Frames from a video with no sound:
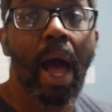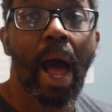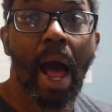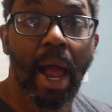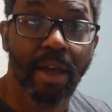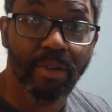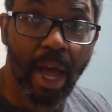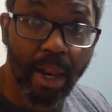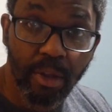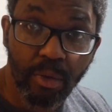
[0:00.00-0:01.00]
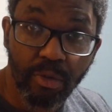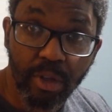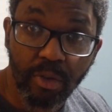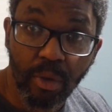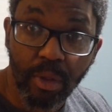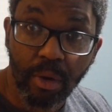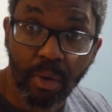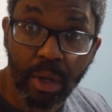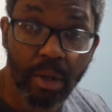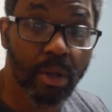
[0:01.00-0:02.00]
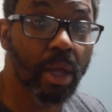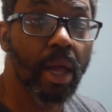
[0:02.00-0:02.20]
I have not used this on the grill.